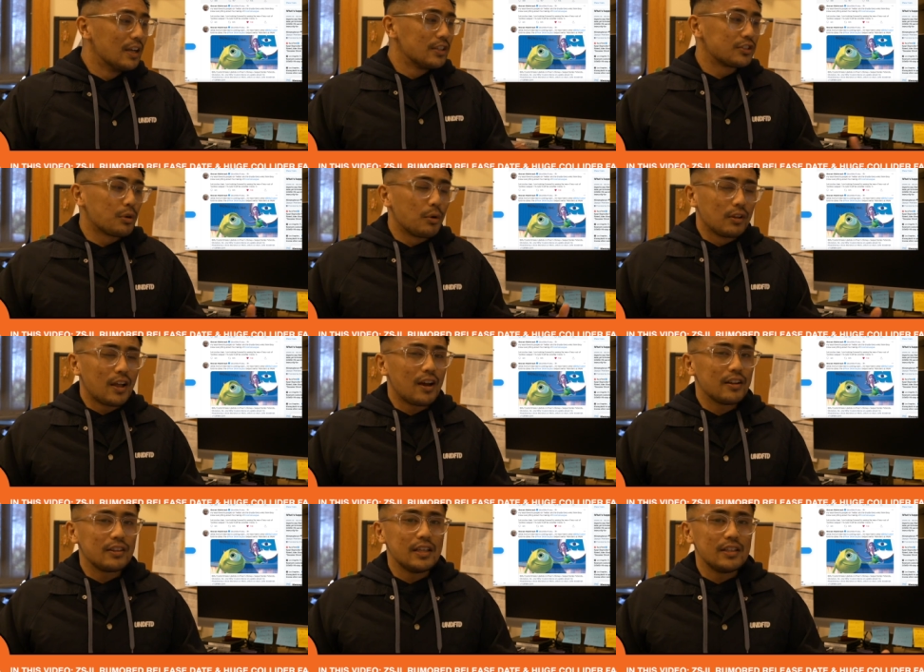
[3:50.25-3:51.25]
So a lot
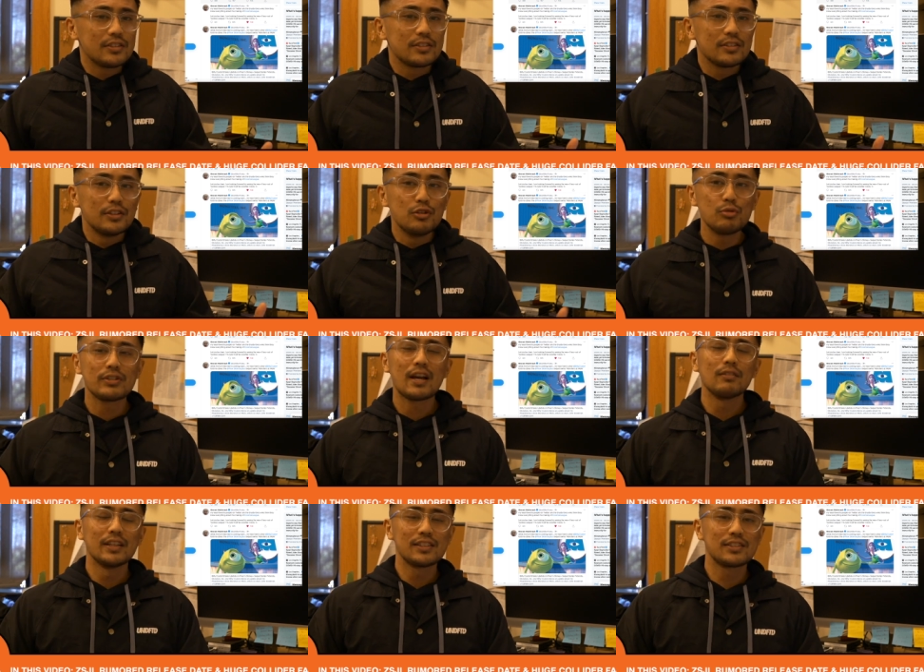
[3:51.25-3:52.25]
of these news
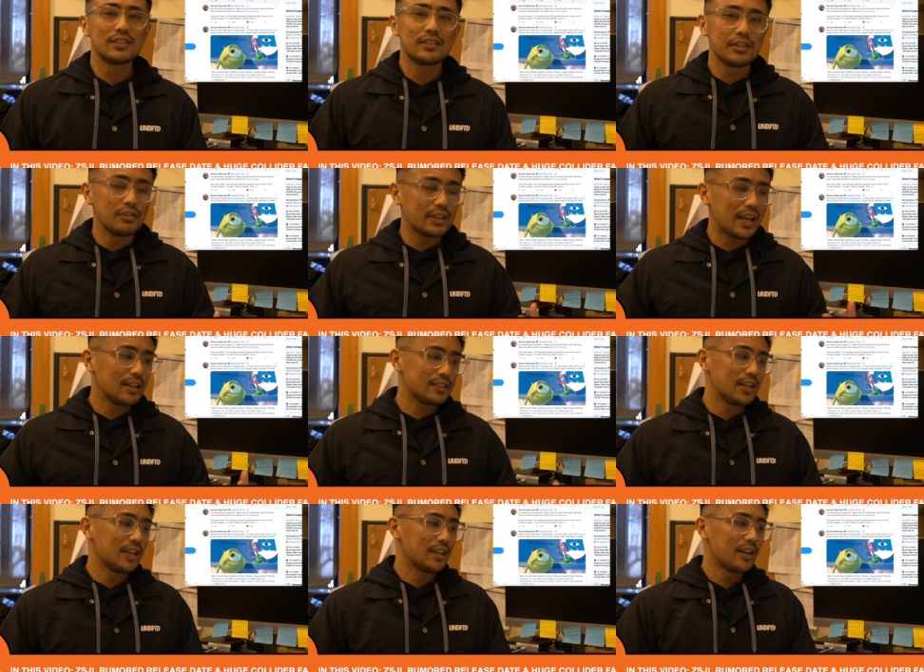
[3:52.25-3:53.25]
outlets still can't
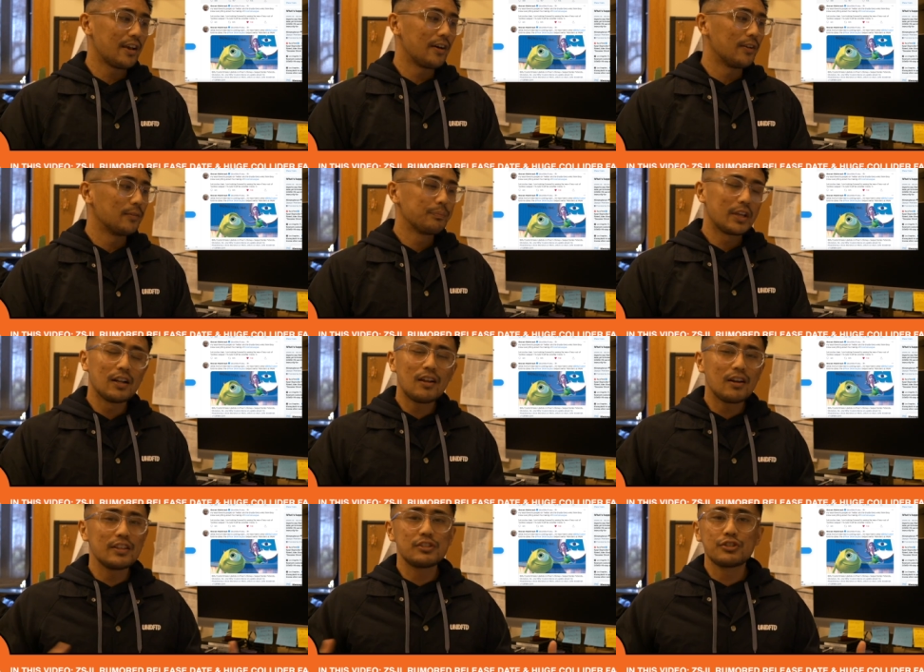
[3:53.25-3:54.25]
take an L, and a
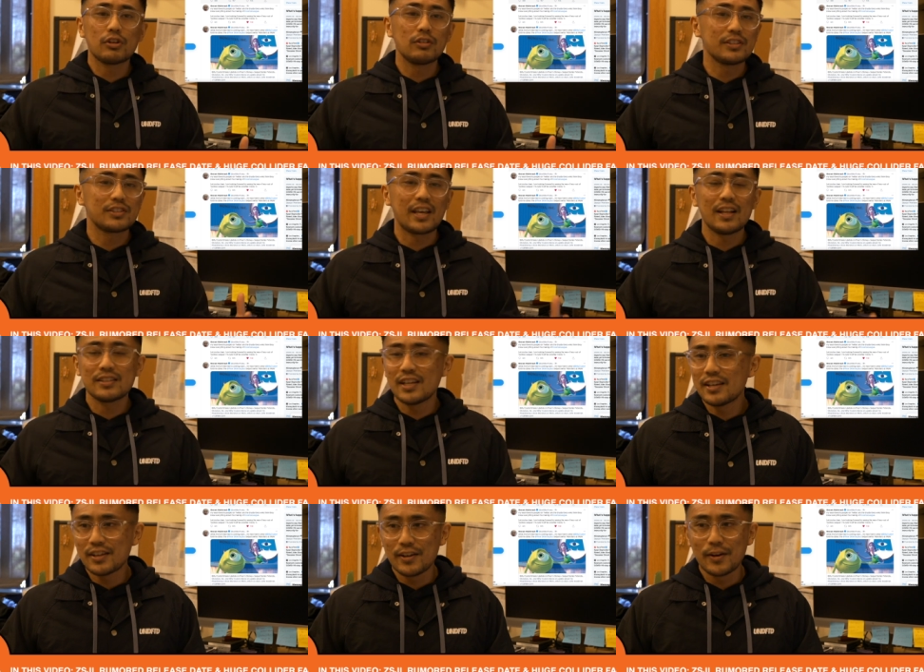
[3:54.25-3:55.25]
lot of these journalists can't
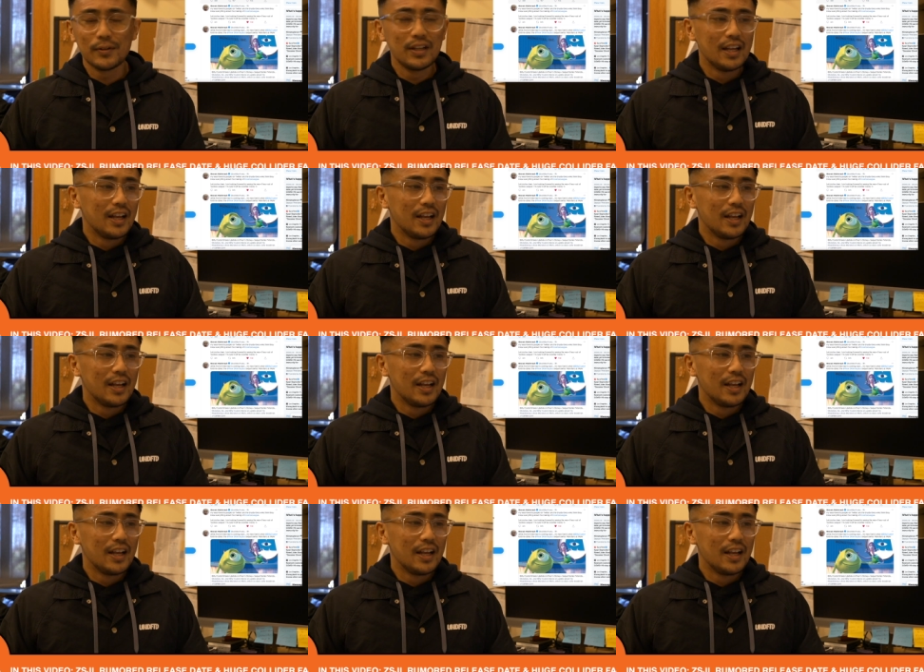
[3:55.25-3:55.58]
take an L.